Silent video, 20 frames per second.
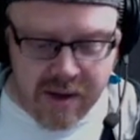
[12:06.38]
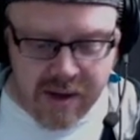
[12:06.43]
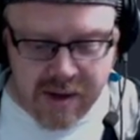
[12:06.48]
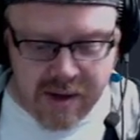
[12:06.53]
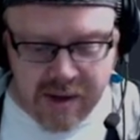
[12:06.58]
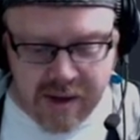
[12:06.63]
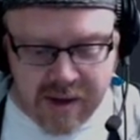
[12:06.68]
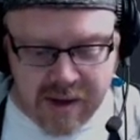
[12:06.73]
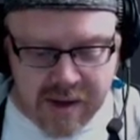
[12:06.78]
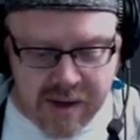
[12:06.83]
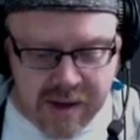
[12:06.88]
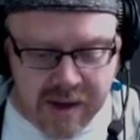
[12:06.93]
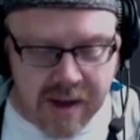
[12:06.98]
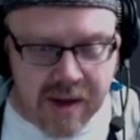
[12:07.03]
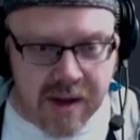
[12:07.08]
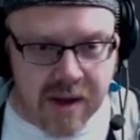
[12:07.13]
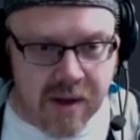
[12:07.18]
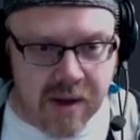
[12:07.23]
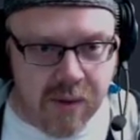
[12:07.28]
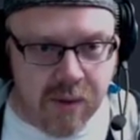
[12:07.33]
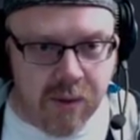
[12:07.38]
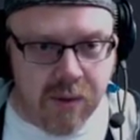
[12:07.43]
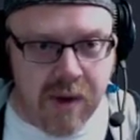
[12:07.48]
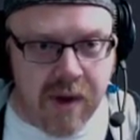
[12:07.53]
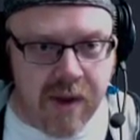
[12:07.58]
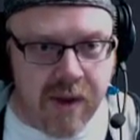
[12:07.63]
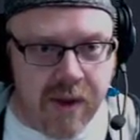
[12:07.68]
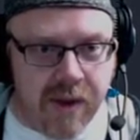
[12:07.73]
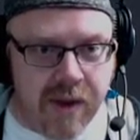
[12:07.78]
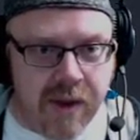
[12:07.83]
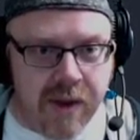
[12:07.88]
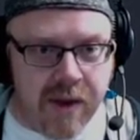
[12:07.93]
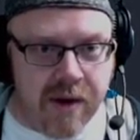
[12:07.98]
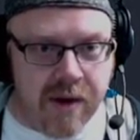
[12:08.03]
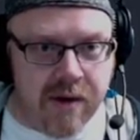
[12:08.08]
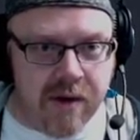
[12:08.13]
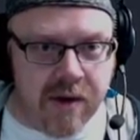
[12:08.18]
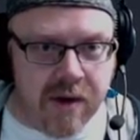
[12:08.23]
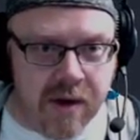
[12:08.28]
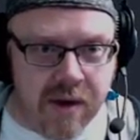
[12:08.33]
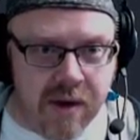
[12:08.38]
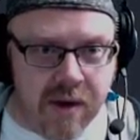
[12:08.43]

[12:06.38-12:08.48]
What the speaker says: let's set a width to